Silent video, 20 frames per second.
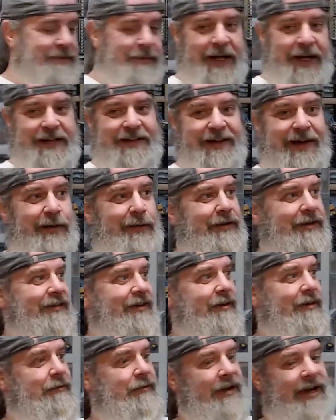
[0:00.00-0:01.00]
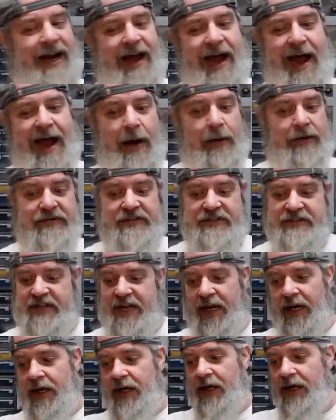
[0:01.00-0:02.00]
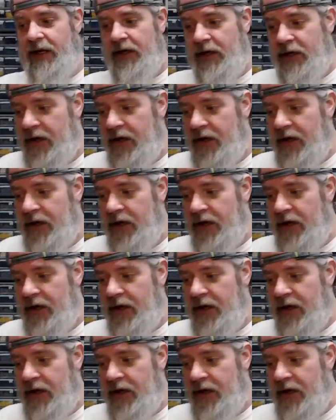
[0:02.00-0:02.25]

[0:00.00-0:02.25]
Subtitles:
plates always seem to get out of sync.